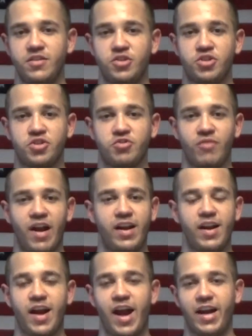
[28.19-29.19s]

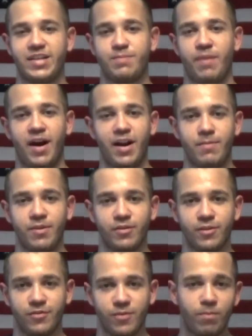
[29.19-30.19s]
shredded
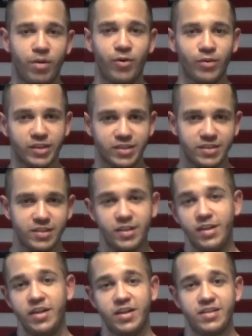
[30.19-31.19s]
ex-bodybuilder from Poland,
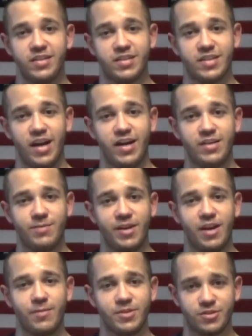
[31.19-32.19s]
decided to
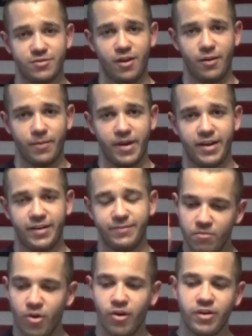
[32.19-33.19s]
become a strongman.
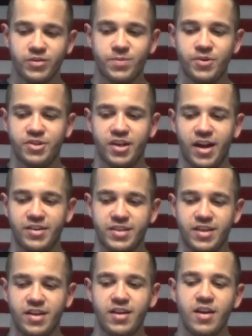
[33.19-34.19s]
Morios
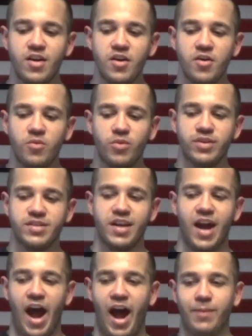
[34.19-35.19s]
Pujanowski was an
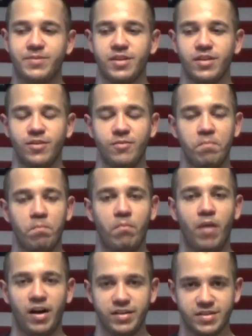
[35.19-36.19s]
absolute
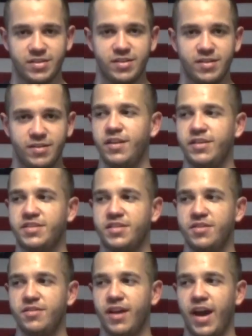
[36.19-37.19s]
monster. This
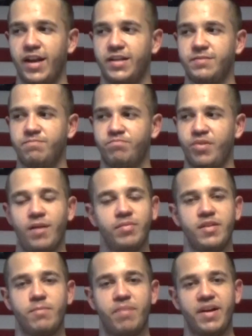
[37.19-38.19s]
dude had
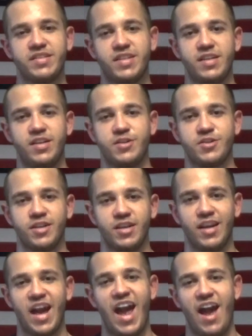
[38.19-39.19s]
probably the best
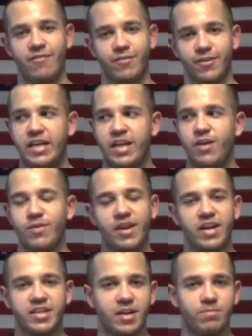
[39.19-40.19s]
conditioning ever. He would
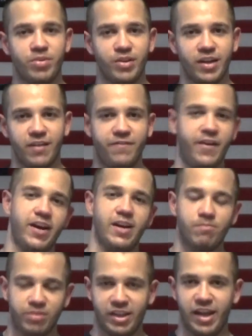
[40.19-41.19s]
get done pulling a fucking
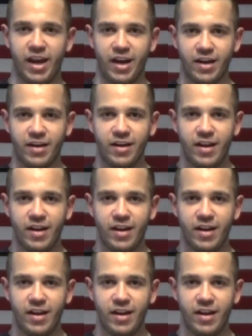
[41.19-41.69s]
plane